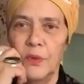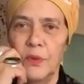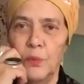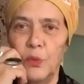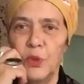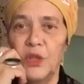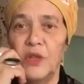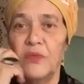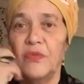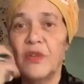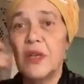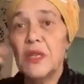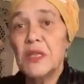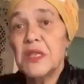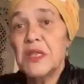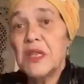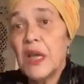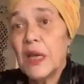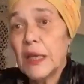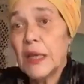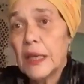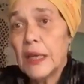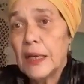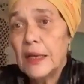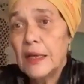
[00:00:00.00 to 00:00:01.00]
But if I
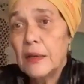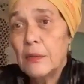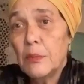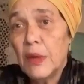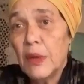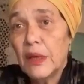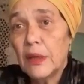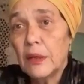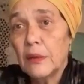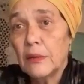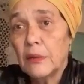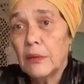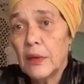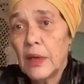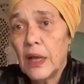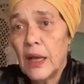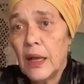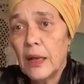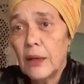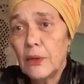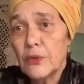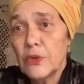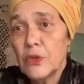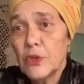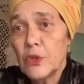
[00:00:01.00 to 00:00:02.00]
say I clean my
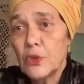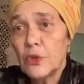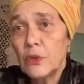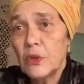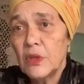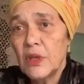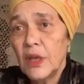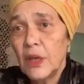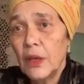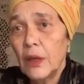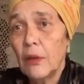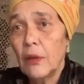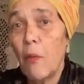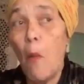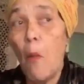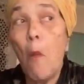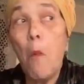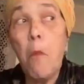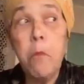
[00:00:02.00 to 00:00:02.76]
house today,